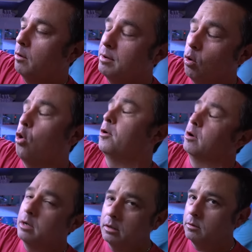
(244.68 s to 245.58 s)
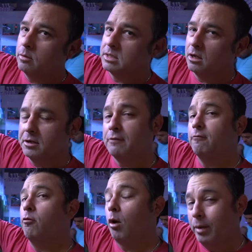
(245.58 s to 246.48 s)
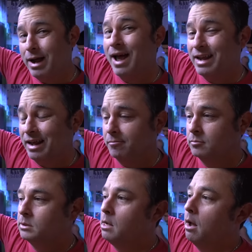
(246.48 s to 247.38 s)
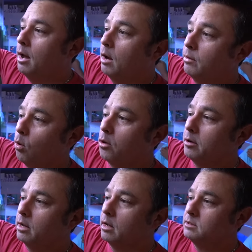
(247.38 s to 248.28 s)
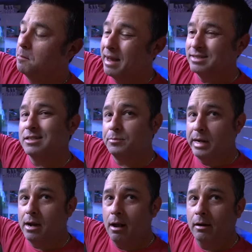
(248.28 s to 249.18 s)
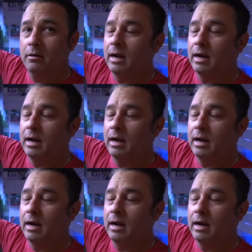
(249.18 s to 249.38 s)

What we ordered was a little yeah. different from what we got in. Uh, we ordered a Temensis peacock.